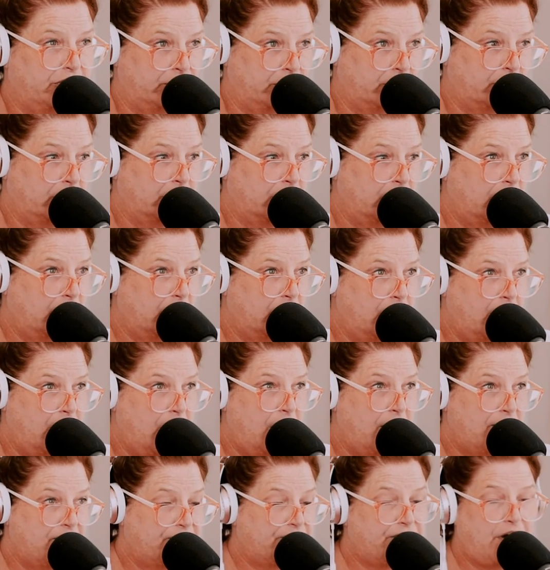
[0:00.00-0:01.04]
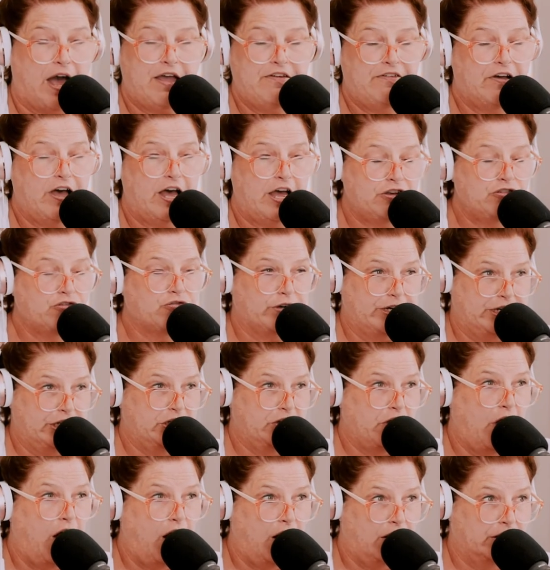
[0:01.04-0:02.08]
her five
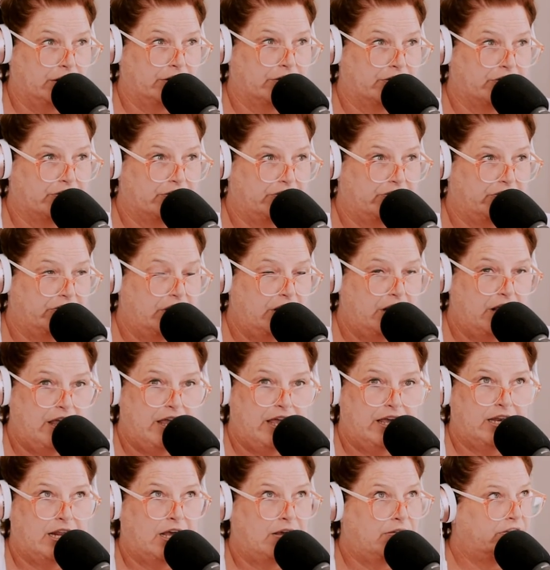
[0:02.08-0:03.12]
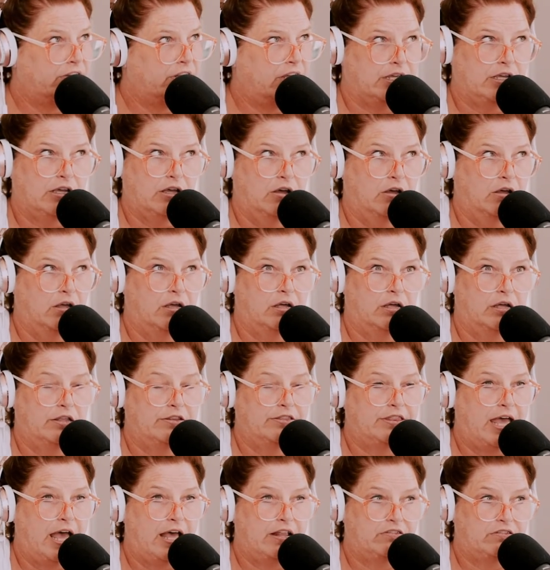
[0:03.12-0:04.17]
hundred dollars. And I was like, "Uh,
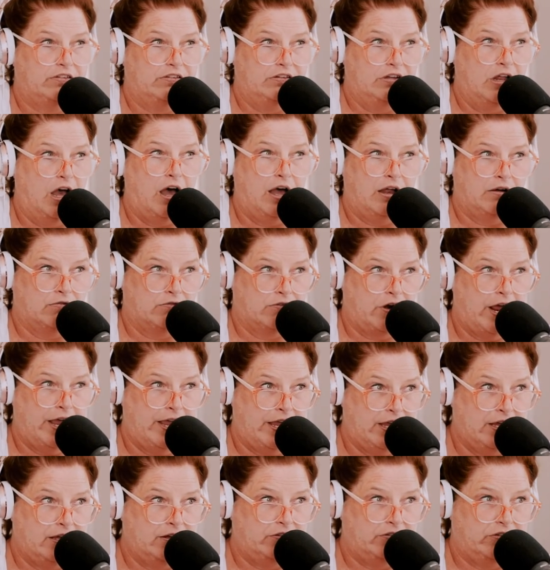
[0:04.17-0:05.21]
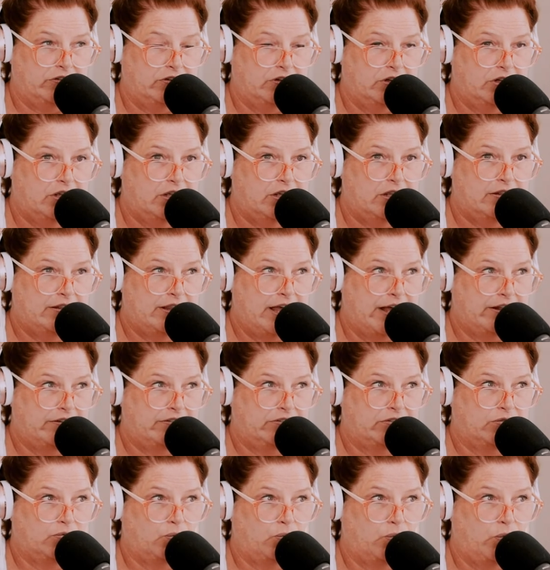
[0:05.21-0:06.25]
that's not right."
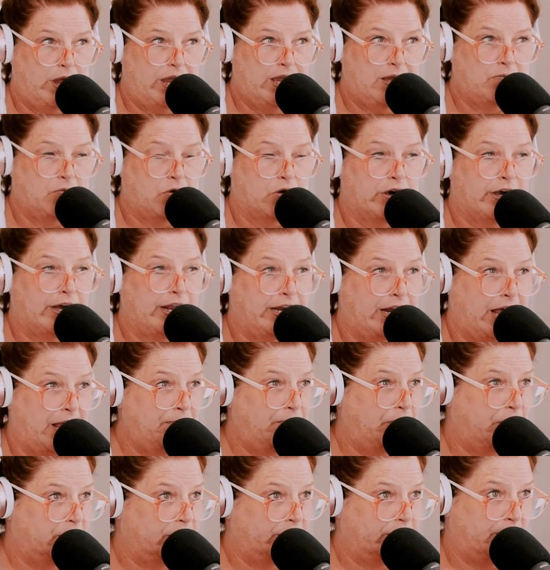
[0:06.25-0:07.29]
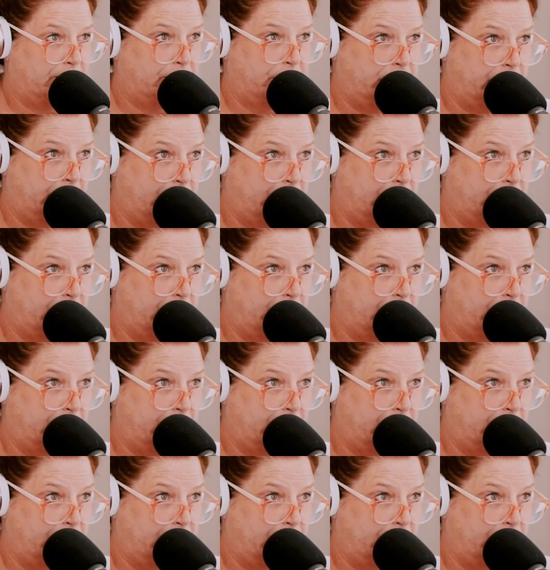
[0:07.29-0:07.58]
That's way more. And I pulled up